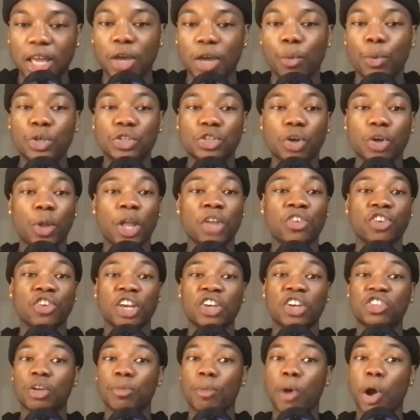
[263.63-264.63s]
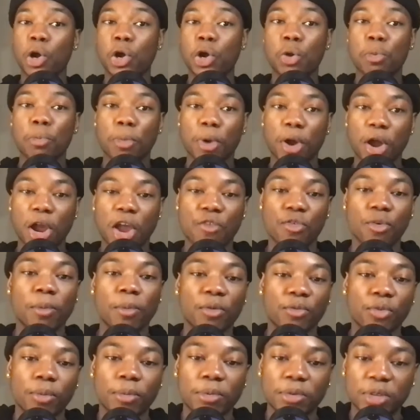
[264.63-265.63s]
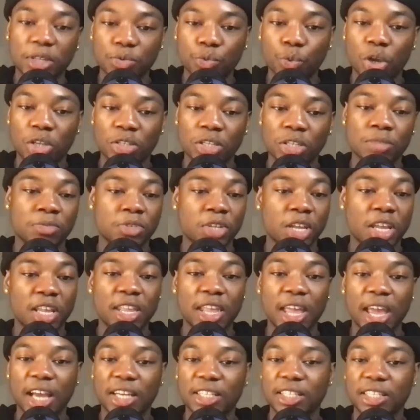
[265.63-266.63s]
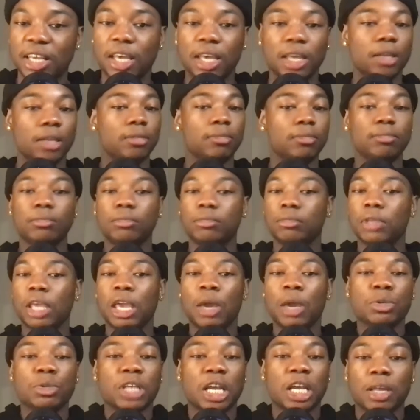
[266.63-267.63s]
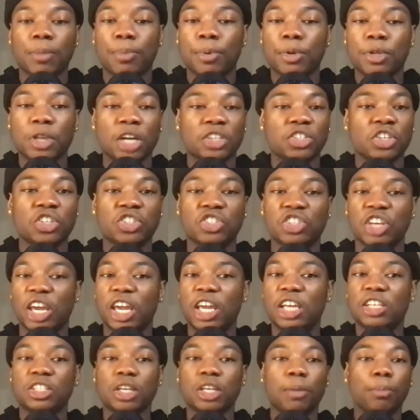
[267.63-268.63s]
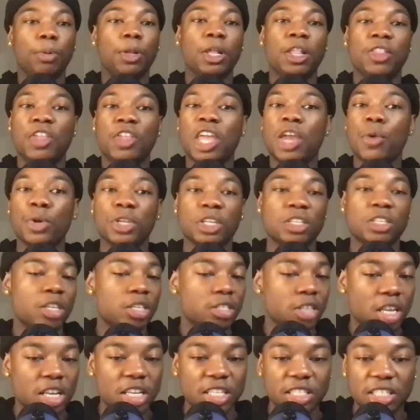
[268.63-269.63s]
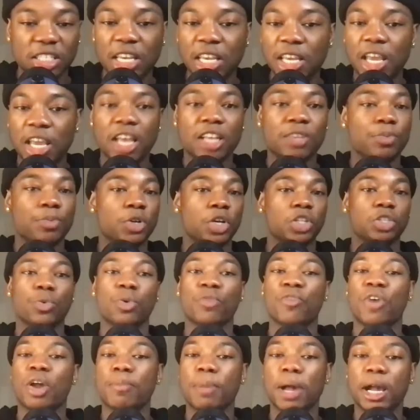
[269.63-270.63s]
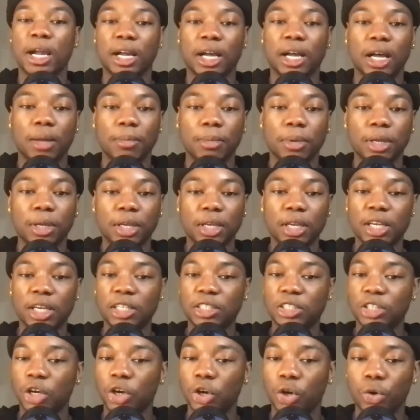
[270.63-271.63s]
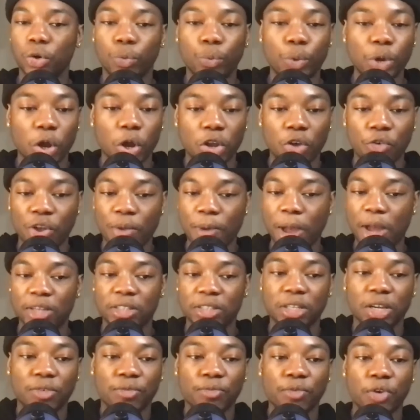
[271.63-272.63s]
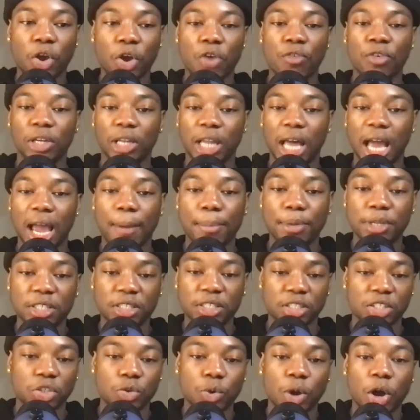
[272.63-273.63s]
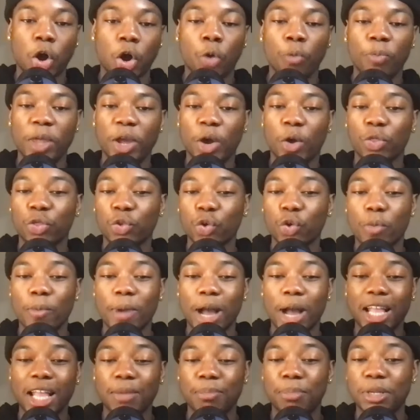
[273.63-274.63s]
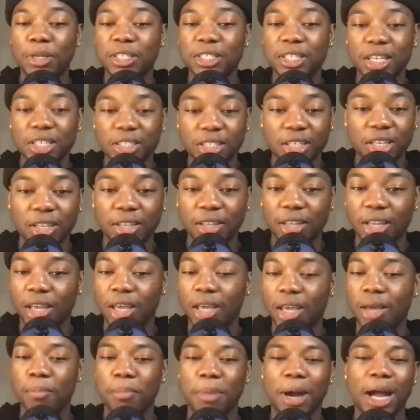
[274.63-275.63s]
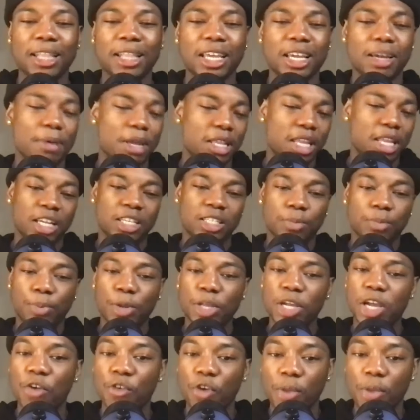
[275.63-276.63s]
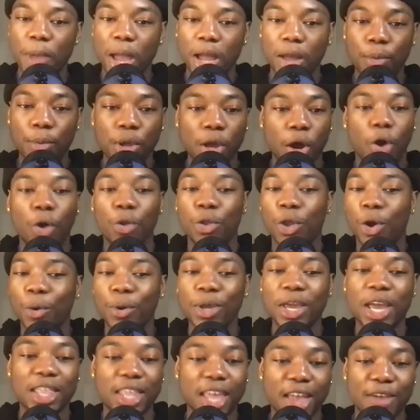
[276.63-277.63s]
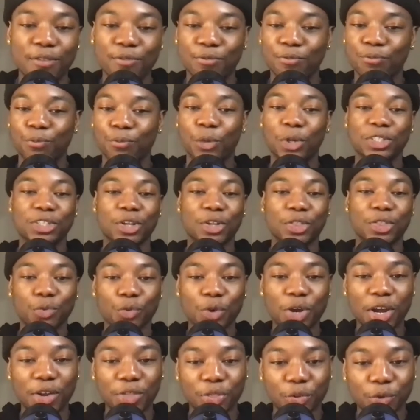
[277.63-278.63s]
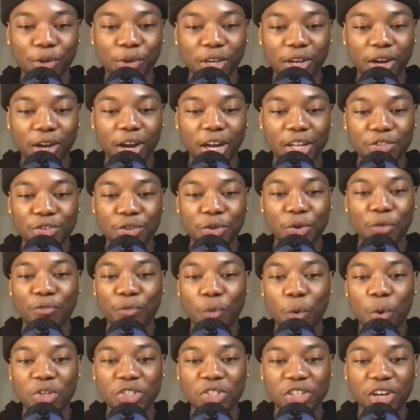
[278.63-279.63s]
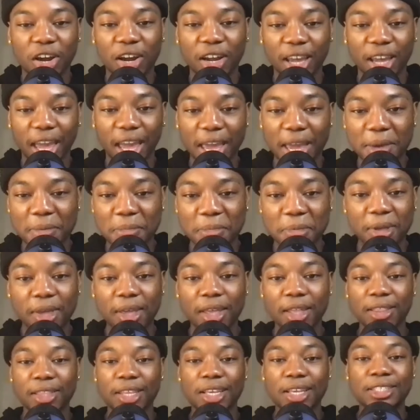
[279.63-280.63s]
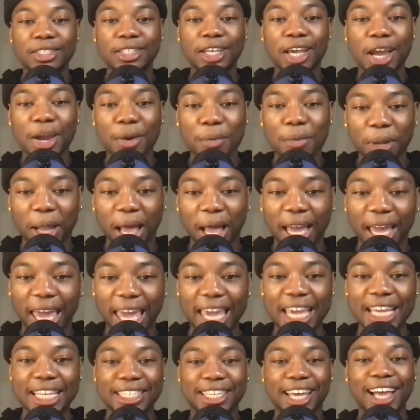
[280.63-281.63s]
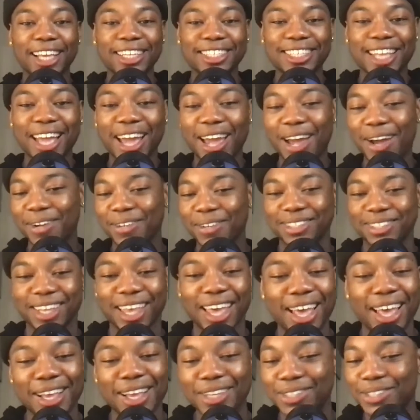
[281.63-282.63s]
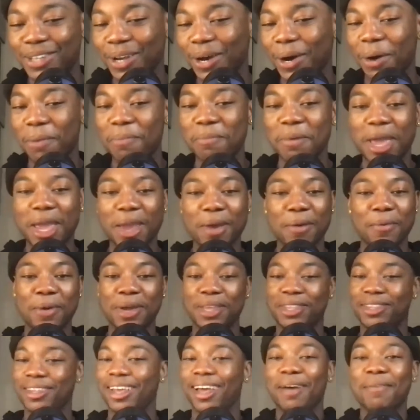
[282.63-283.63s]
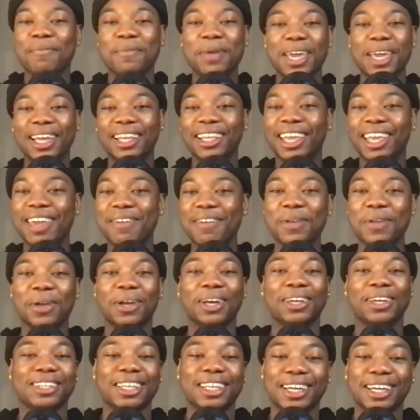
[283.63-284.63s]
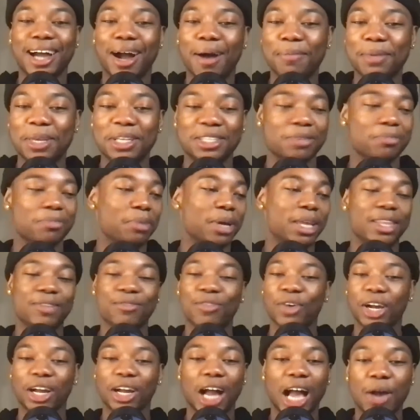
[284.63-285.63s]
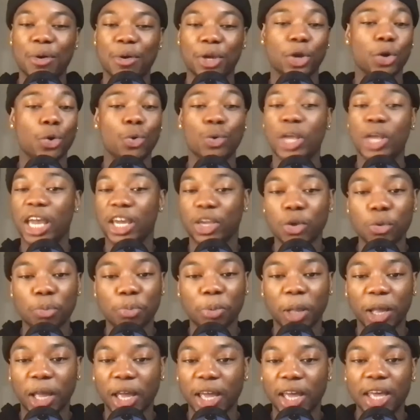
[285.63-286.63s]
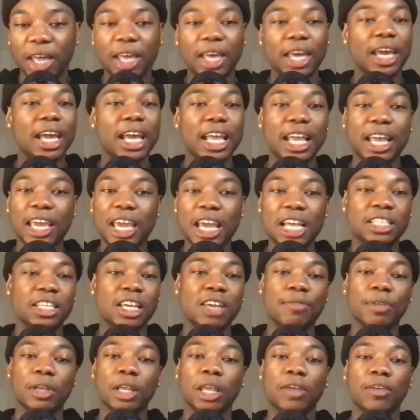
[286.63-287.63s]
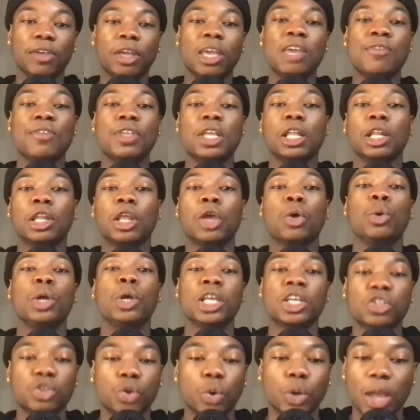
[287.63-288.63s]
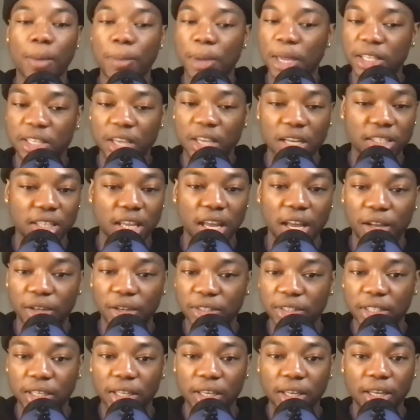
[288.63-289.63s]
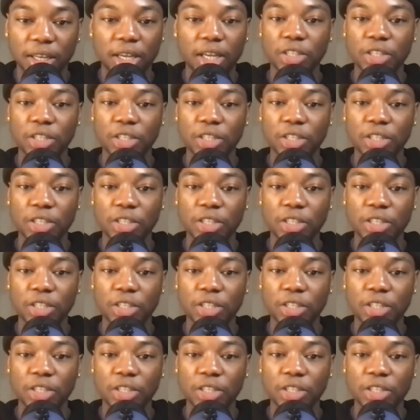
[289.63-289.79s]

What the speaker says: We saw when they changed DeMarco Murray from one system to the next, it was like the production changed completely. Then he went to Tennessee, and his production went right back up. So we all know running back is a very reliant position, so I hope they don't throw him out of position. But I think he's a pretty good running back, and we all know he had that 300 or 400 yard game this year with like 8 touchdowns. So I mean, even though like I said the competition, but I don't care who the heck you playing. It ain't easy even in Little League to score that many touchdowns. Yeah.